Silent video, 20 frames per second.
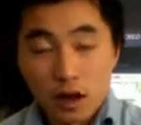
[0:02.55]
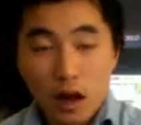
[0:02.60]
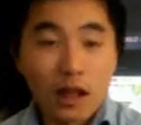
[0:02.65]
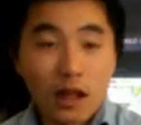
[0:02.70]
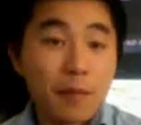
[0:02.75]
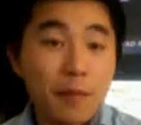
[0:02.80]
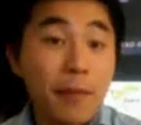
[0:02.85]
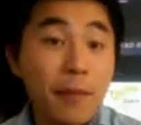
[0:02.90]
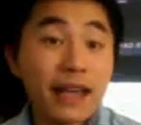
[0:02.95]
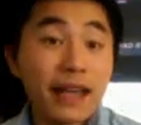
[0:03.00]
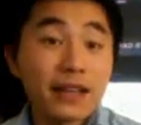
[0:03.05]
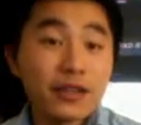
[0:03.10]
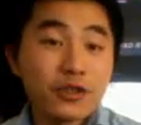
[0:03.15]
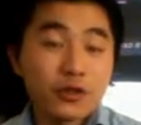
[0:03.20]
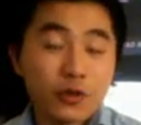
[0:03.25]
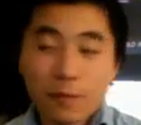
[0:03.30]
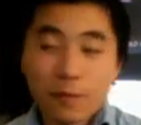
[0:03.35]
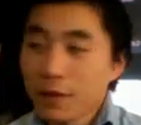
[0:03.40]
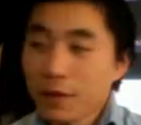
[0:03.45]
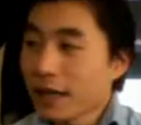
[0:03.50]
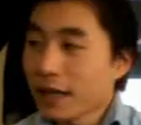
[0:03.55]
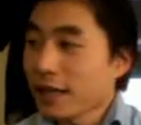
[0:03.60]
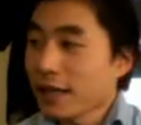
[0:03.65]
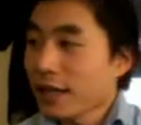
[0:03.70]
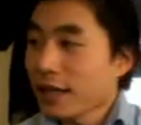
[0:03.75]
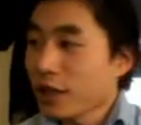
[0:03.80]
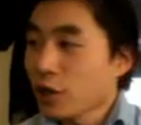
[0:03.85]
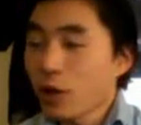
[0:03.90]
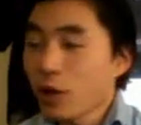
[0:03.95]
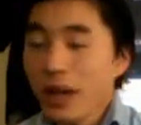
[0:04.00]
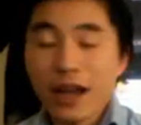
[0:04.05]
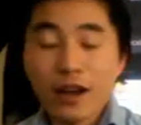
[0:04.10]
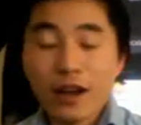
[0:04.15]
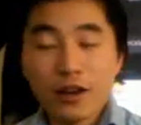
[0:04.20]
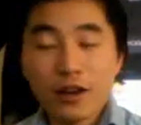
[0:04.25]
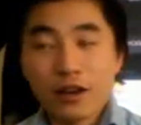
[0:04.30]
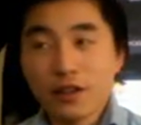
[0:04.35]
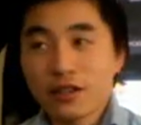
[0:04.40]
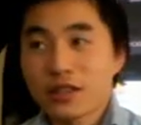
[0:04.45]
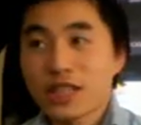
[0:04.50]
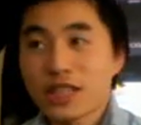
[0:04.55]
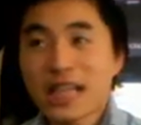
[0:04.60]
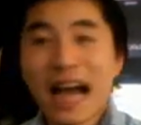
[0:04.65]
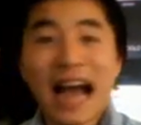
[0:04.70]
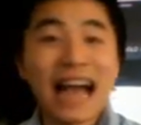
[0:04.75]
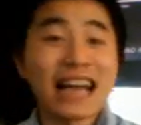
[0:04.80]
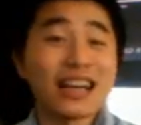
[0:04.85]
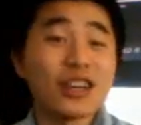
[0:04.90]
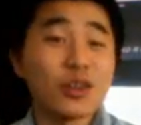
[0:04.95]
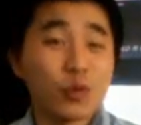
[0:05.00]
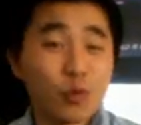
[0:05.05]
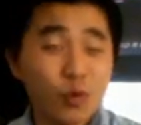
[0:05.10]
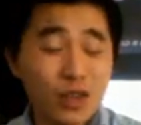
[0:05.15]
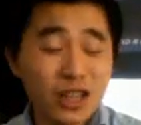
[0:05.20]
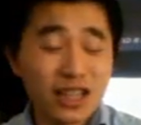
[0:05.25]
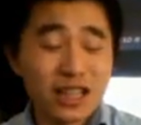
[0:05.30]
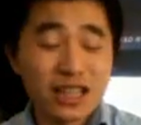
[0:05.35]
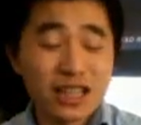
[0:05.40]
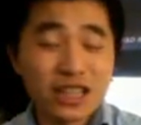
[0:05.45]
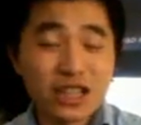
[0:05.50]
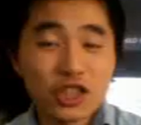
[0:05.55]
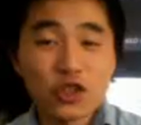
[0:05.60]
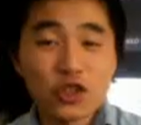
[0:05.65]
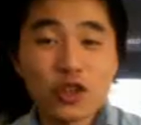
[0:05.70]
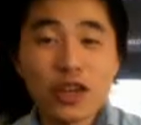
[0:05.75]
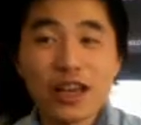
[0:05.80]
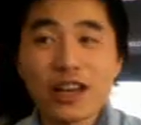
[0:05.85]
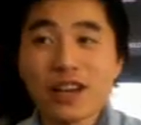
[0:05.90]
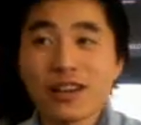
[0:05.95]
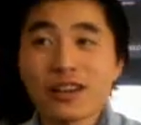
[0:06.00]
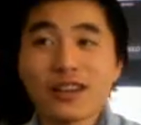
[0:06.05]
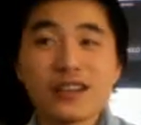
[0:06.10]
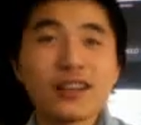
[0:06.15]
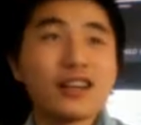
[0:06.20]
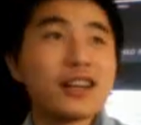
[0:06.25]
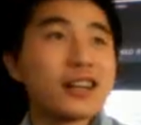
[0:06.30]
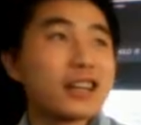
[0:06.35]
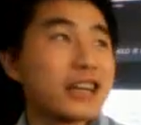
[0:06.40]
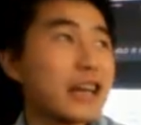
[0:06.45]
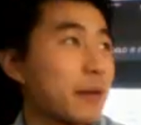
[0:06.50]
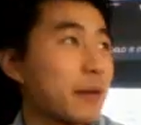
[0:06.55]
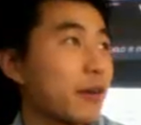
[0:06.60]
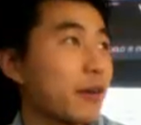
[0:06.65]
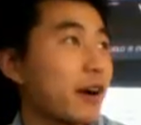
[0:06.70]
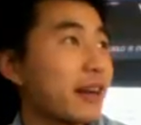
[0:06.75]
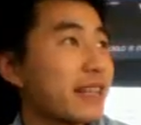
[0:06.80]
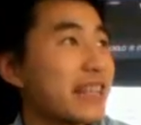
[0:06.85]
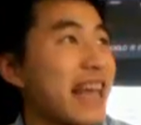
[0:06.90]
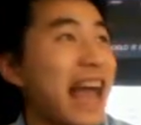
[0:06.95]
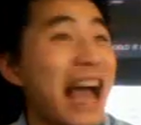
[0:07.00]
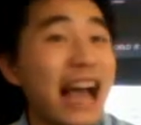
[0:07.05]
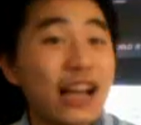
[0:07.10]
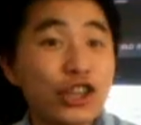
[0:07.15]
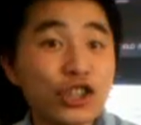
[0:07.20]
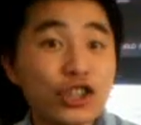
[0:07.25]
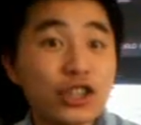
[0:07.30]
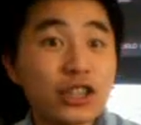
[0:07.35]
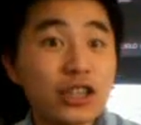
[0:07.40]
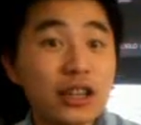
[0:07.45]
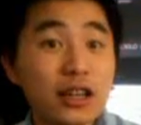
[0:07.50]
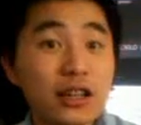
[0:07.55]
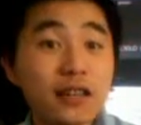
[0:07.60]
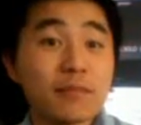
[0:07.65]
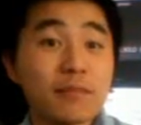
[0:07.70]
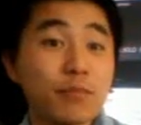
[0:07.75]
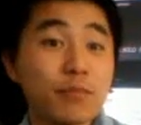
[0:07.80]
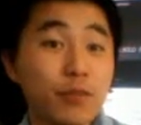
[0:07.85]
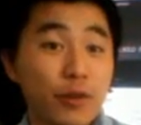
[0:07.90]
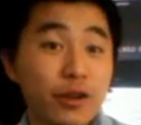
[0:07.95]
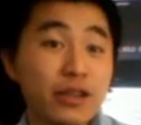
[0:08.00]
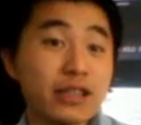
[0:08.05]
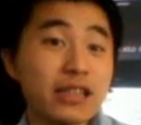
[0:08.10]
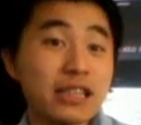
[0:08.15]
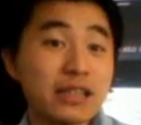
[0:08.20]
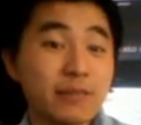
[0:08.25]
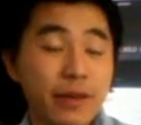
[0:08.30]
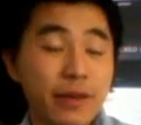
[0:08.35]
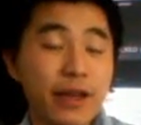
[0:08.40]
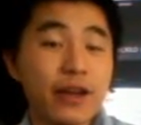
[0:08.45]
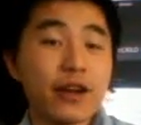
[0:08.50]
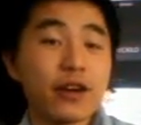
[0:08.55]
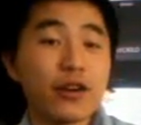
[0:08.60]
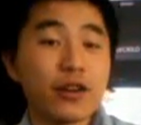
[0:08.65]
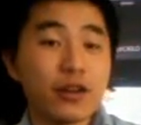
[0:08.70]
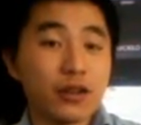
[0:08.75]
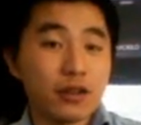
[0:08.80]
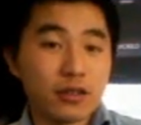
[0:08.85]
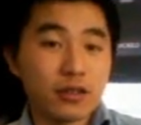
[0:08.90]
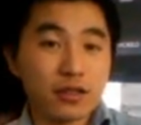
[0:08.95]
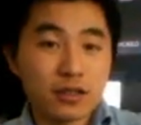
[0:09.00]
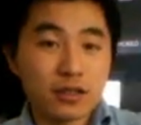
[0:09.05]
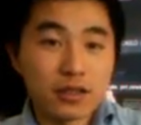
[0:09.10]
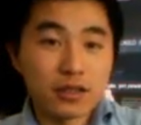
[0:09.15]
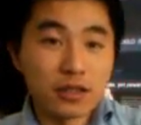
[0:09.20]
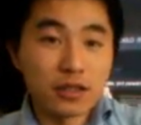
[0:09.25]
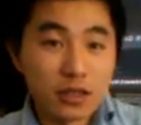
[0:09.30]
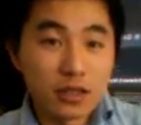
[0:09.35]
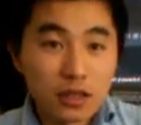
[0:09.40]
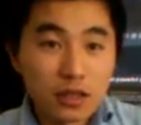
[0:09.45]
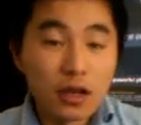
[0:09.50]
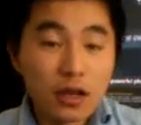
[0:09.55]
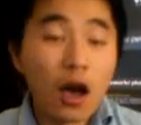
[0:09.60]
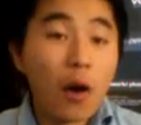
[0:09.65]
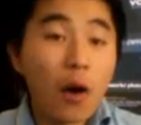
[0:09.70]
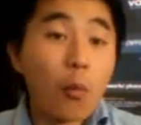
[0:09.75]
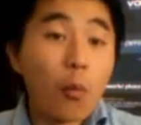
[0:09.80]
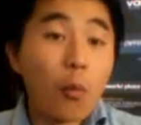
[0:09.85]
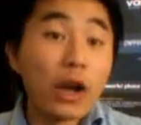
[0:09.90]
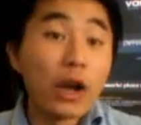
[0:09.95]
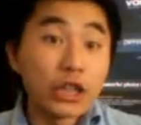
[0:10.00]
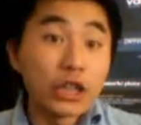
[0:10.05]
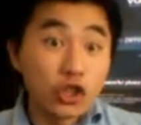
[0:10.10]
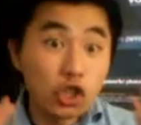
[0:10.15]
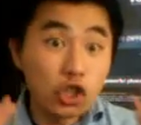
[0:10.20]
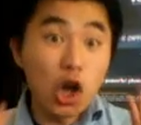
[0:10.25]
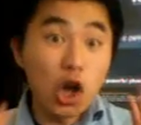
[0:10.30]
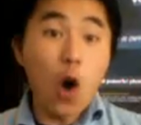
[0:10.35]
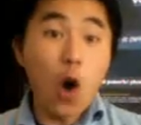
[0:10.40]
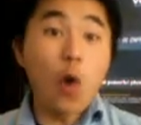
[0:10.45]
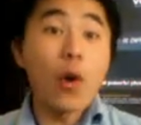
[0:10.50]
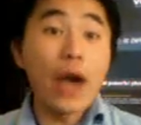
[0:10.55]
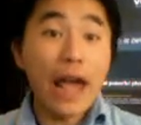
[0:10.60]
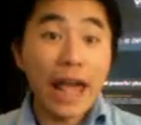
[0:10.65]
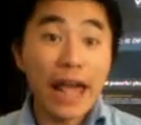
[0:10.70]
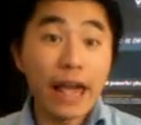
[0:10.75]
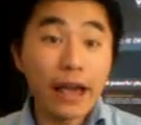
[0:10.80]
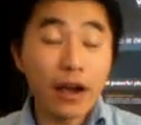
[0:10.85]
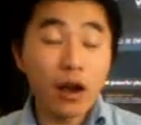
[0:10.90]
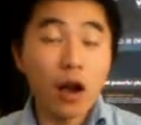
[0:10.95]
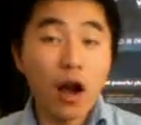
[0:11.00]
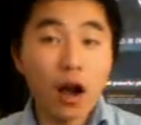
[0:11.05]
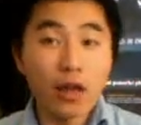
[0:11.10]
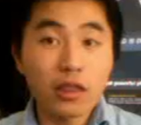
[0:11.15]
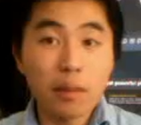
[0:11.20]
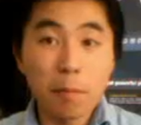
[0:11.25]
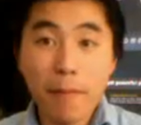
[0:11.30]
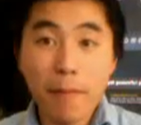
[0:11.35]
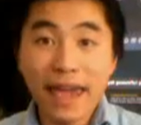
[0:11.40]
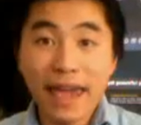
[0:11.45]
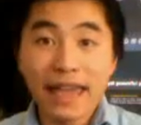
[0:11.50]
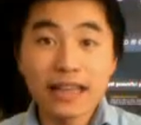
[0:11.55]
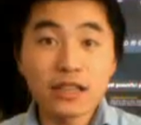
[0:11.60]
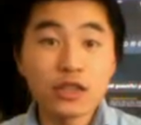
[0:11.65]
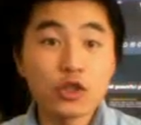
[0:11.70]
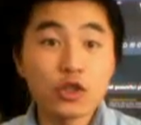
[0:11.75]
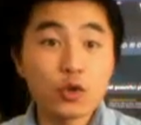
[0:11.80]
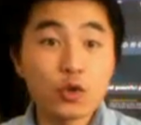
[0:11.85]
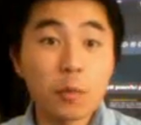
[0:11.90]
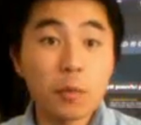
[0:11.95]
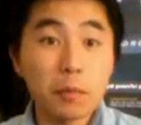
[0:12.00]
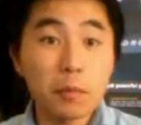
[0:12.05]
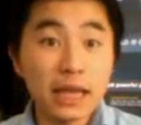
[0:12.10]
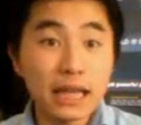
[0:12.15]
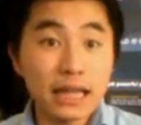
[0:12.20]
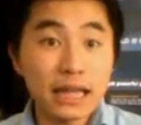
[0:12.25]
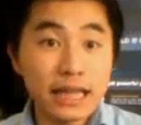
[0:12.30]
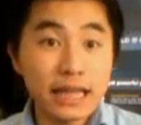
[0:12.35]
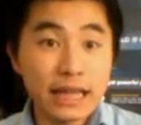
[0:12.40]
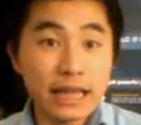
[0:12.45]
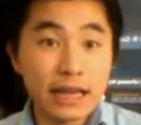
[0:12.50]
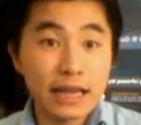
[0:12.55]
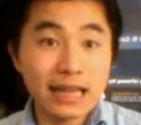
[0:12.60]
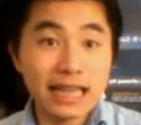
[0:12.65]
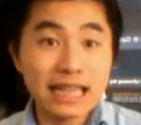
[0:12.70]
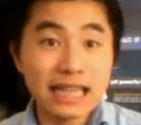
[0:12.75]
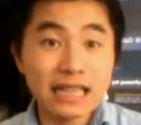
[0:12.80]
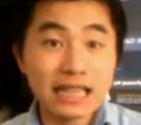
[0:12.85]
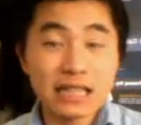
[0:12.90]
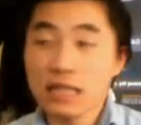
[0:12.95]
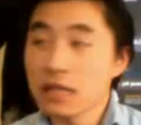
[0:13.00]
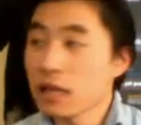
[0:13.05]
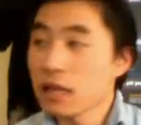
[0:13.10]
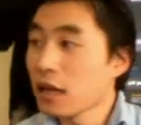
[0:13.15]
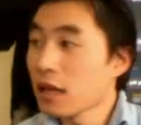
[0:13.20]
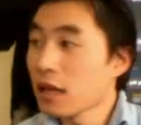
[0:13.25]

On the mainstream media, you hear Tiger Woods, you hear Kim Kardashian, Britney Spears. What you don't hear on the mainstream media is